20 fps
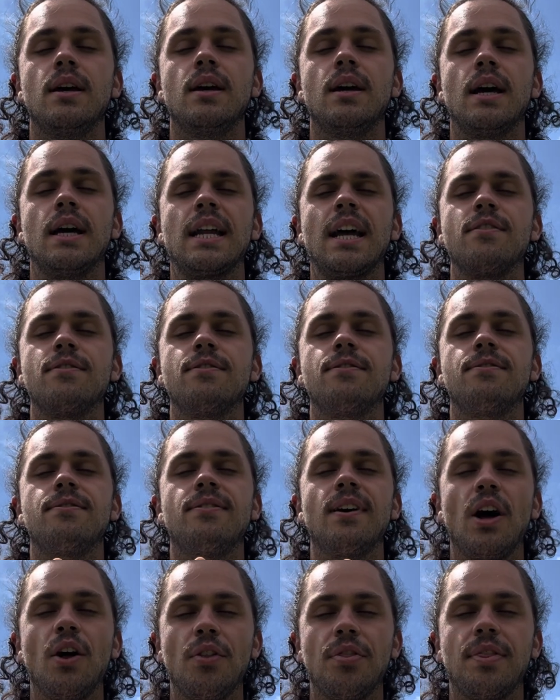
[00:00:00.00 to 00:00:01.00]
And I
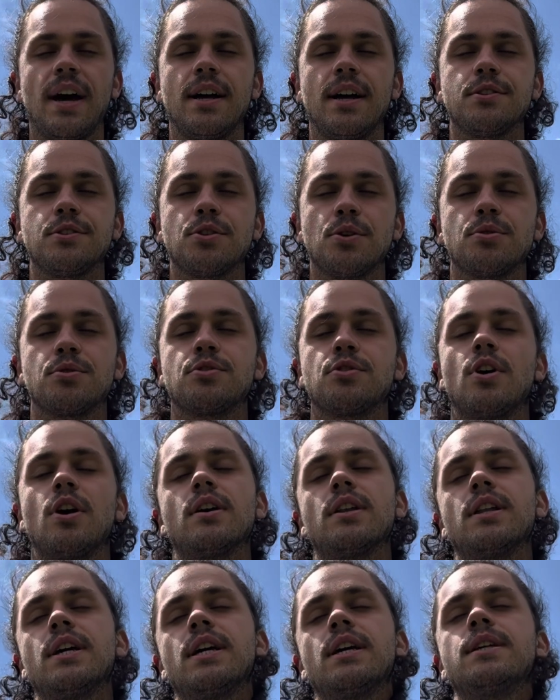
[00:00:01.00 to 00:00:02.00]
felt that so
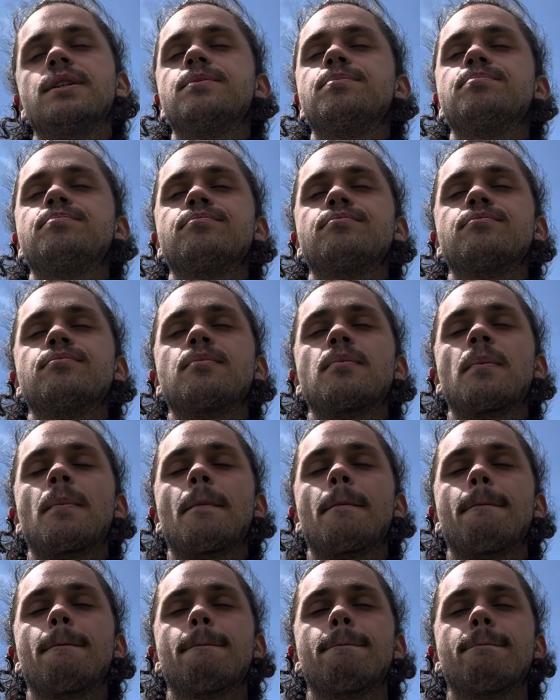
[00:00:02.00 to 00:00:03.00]
strongly.
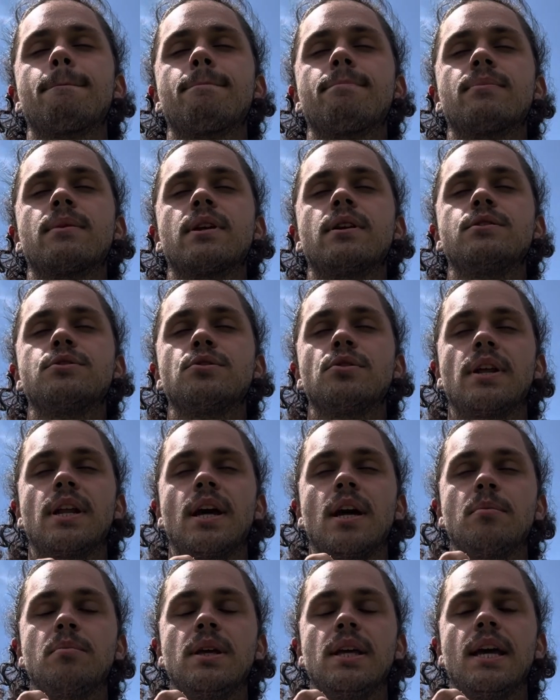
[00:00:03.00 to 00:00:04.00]
So then
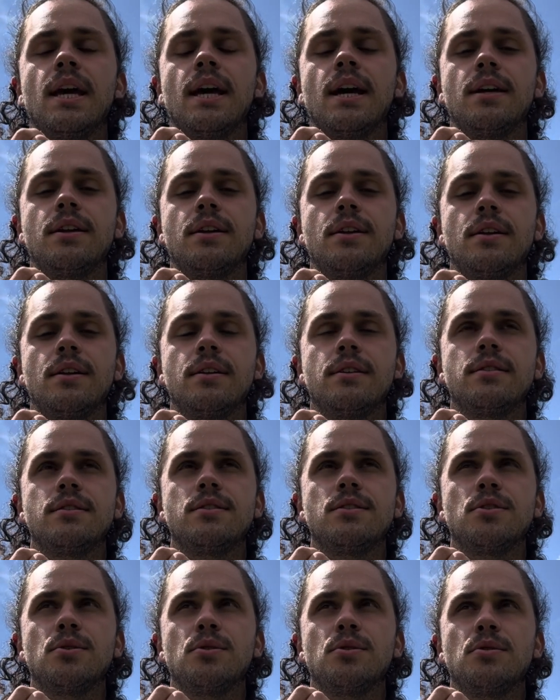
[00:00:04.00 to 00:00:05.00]
I began
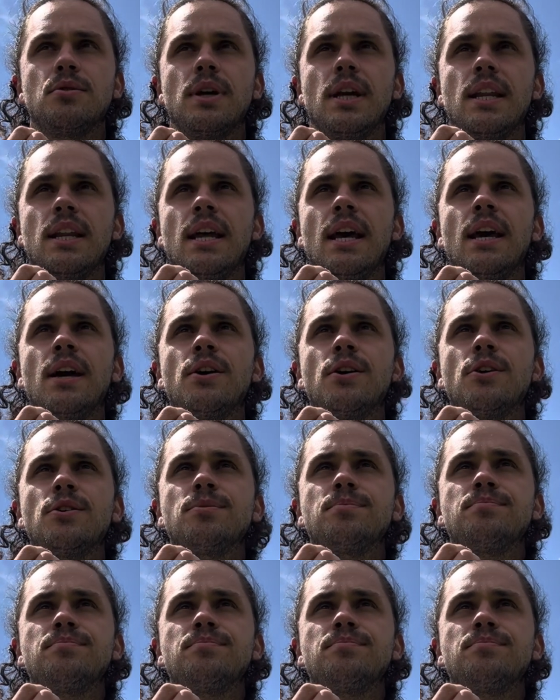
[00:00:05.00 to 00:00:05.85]
to inhale